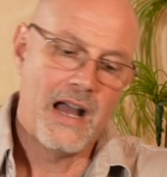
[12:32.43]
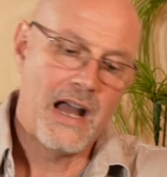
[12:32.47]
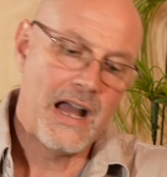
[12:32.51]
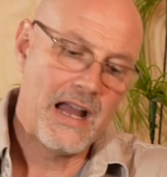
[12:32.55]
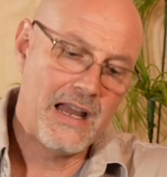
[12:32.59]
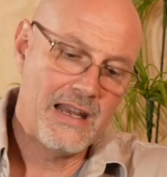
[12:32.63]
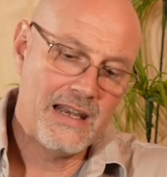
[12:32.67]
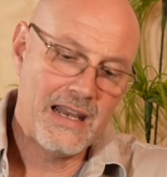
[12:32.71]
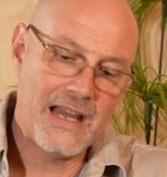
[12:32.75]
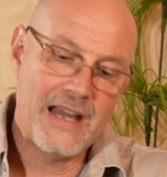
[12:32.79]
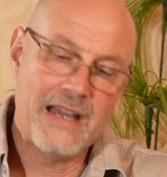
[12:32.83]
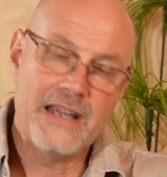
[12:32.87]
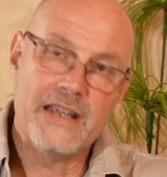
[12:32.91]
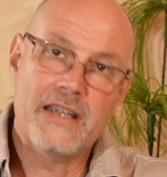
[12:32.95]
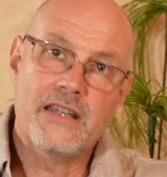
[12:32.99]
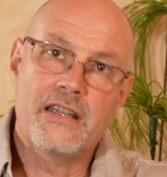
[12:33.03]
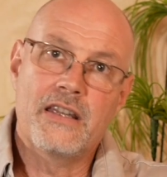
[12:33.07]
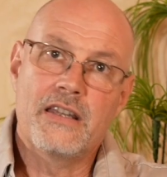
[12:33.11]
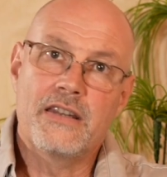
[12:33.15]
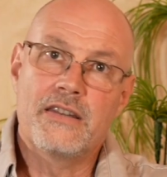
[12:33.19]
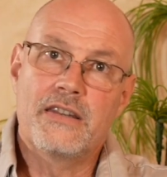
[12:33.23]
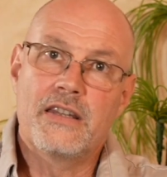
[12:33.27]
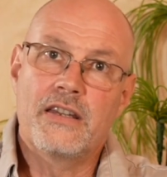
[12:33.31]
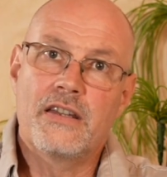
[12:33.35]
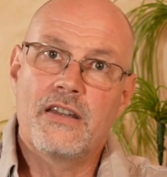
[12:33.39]
I
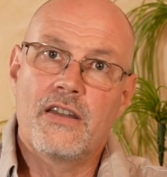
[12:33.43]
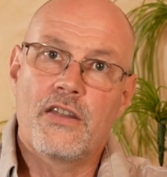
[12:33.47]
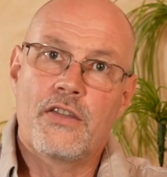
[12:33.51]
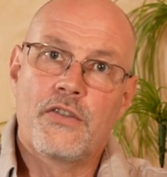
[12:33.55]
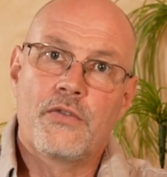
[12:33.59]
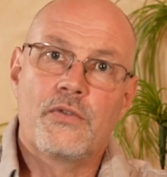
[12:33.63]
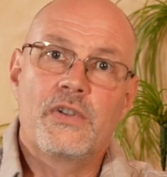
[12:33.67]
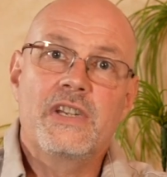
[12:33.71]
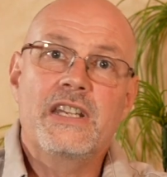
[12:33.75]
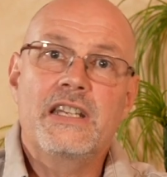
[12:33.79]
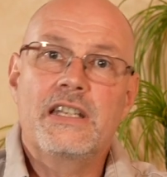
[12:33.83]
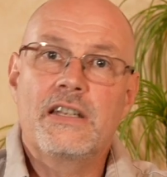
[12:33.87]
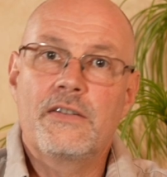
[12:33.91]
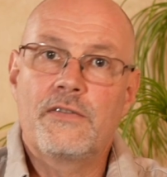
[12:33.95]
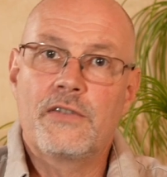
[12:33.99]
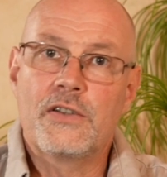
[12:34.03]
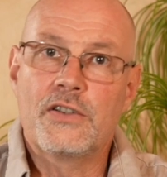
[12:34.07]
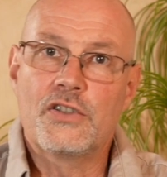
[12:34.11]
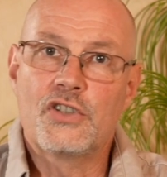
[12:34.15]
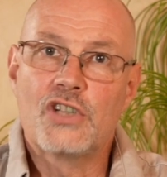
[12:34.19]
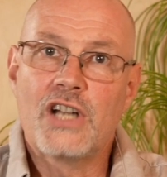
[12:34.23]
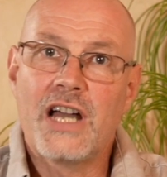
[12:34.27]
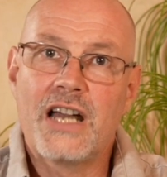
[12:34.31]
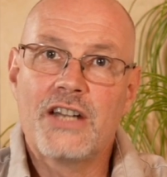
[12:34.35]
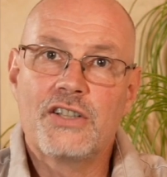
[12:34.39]
like the three
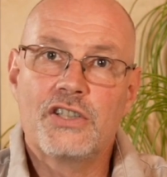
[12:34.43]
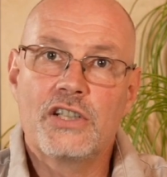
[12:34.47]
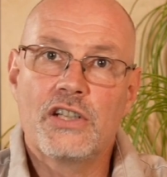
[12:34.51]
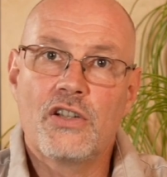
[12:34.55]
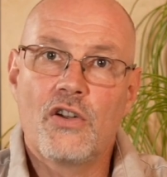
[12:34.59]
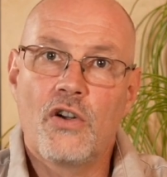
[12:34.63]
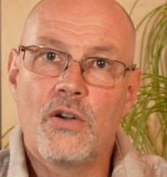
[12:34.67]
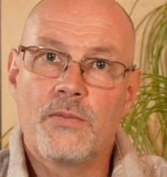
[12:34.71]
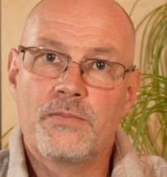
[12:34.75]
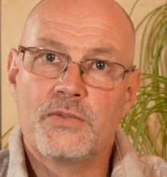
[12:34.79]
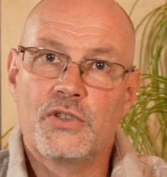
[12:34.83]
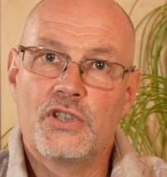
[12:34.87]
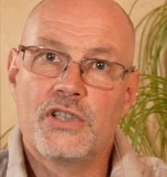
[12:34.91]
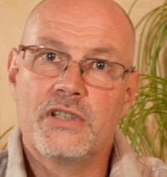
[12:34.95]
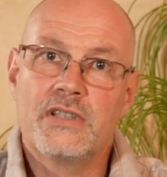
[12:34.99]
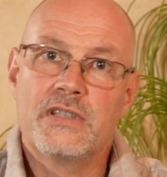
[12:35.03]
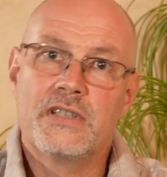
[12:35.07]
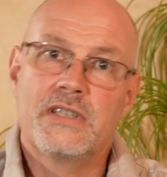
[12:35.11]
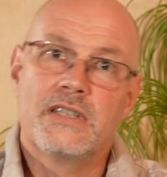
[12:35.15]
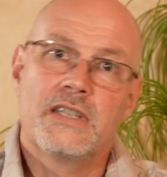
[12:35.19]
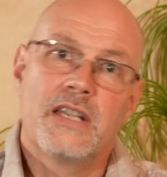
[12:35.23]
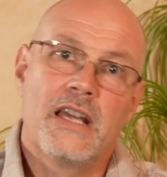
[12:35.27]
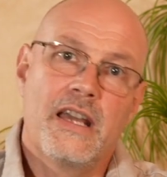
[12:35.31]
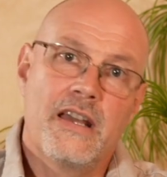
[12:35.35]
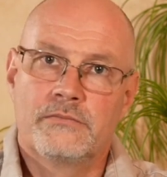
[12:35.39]
different charging
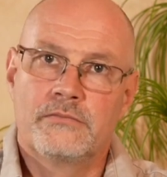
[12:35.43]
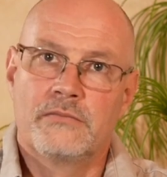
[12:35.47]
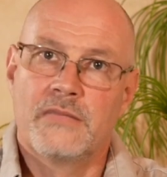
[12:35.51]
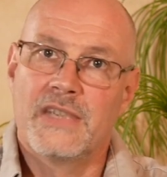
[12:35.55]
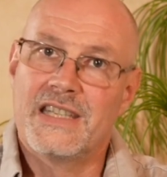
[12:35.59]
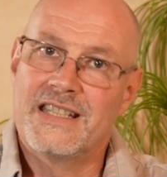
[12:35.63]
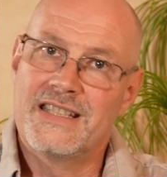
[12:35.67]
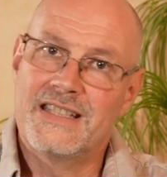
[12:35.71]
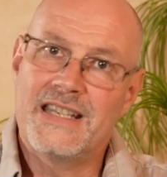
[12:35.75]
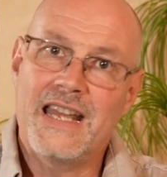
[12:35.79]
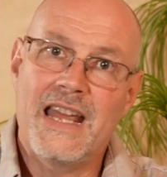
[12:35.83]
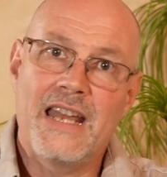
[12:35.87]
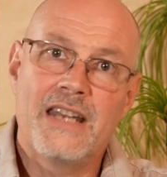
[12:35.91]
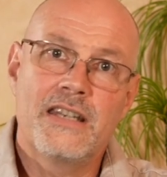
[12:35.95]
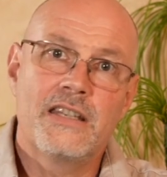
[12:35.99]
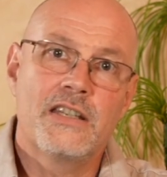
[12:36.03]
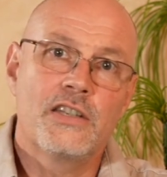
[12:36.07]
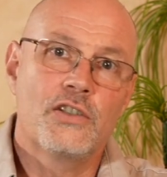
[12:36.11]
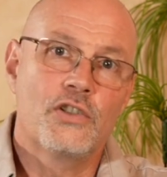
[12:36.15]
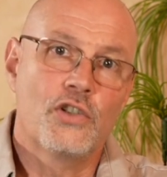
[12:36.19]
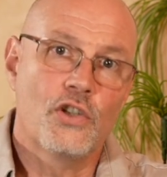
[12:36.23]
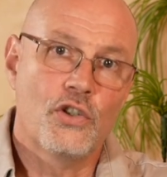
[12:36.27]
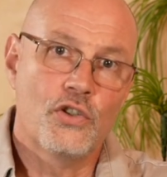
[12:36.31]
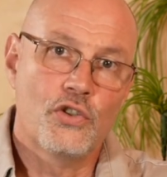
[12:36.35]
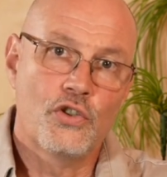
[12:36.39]
options,
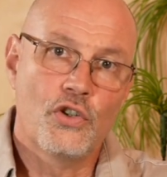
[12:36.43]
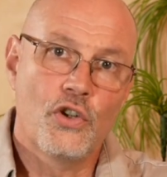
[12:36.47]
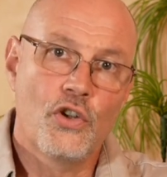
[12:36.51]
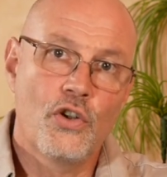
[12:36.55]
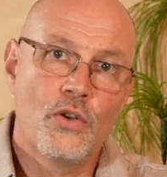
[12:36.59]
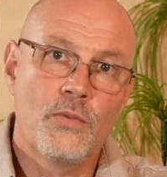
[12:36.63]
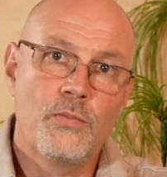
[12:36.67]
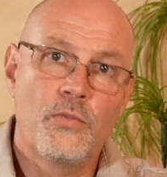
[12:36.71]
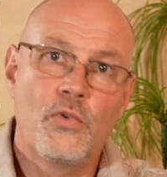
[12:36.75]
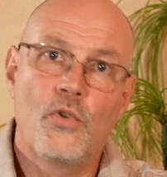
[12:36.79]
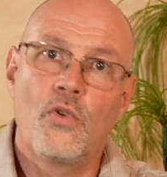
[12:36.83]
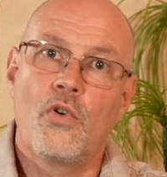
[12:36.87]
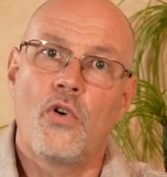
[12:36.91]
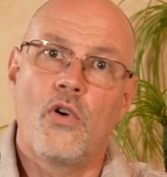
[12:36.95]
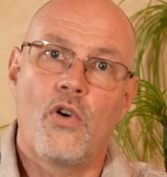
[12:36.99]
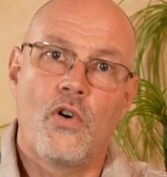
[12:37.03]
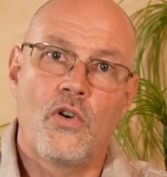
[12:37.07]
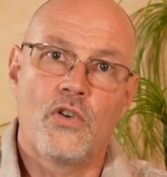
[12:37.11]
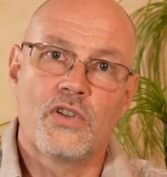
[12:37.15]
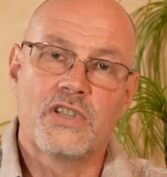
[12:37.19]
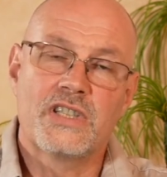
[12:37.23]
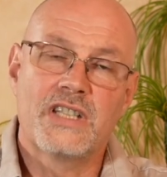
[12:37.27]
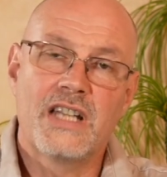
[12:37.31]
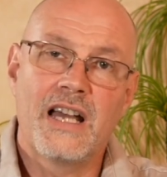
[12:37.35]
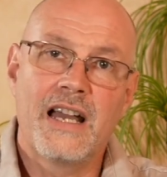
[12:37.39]
standard, turbo
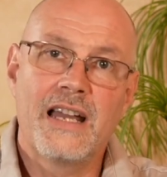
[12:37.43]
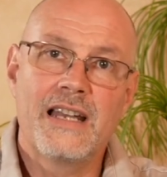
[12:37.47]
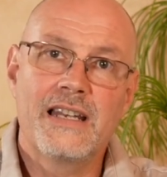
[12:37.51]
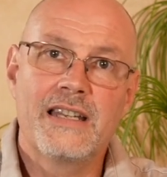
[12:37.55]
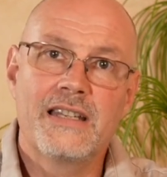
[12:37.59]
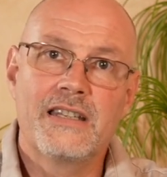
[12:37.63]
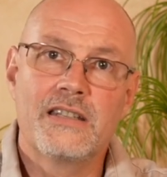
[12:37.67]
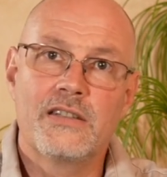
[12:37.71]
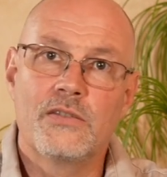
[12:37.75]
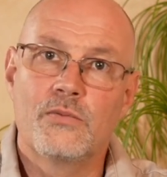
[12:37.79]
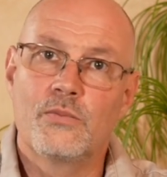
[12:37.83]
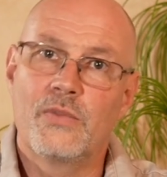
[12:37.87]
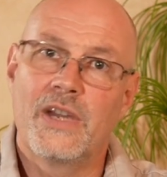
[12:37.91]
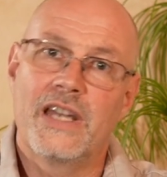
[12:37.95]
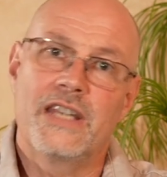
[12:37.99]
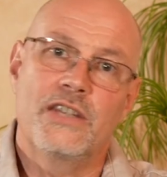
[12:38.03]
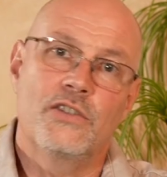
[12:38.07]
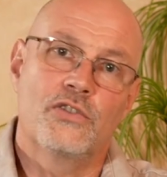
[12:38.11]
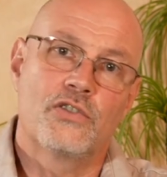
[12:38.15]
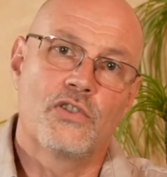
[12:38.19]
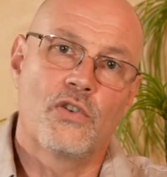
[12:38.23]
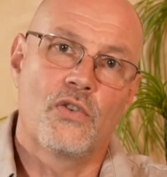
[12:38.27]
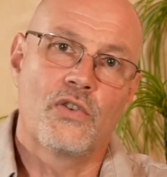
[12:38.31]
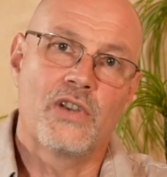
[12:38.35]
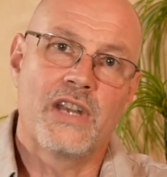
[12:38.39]
or silent, where
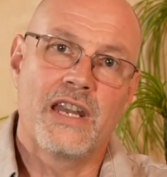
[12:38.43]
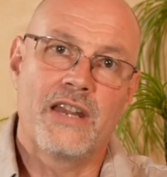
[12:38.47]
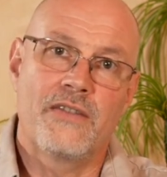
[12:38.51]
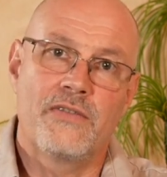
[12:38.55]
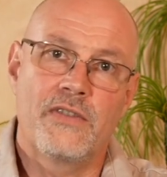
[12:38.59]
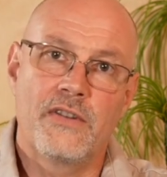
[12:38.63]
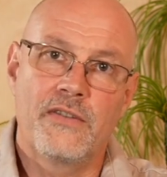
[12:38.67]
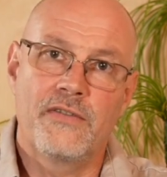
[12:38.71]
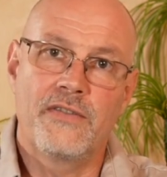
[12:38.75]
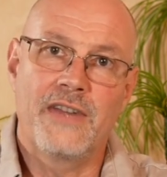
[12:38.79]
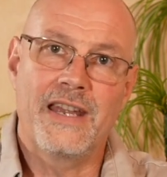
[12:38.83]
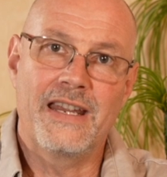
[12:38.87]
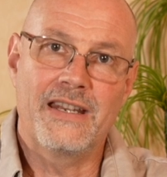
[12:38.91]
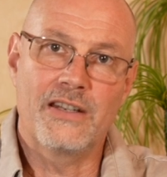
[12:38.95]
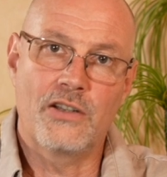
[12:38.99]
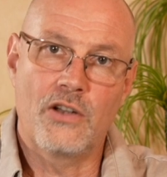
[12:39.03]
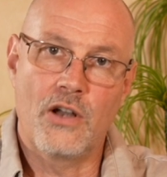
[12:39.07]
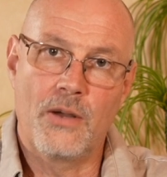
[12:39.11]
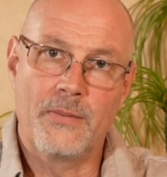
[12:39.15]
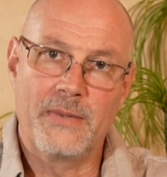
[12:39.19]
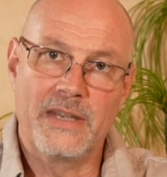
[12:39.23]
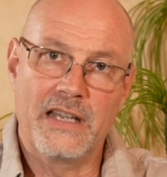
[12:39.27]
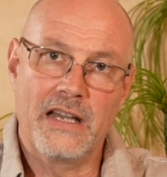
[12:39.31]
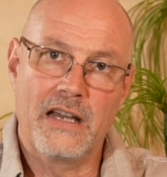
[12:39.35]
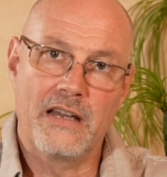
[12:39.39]
you don't have the fan
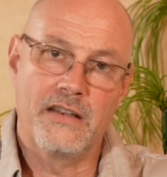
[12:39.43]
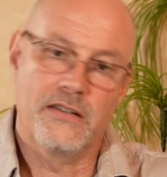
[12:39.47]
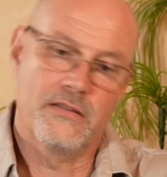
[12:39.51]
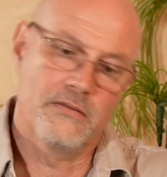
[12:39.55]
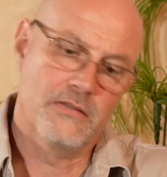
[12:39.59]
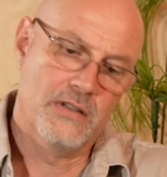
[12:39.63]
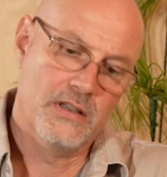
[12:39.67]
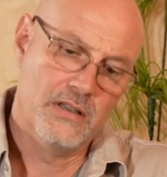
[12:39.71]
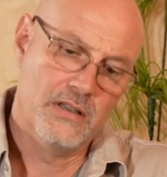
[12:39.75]
coming on.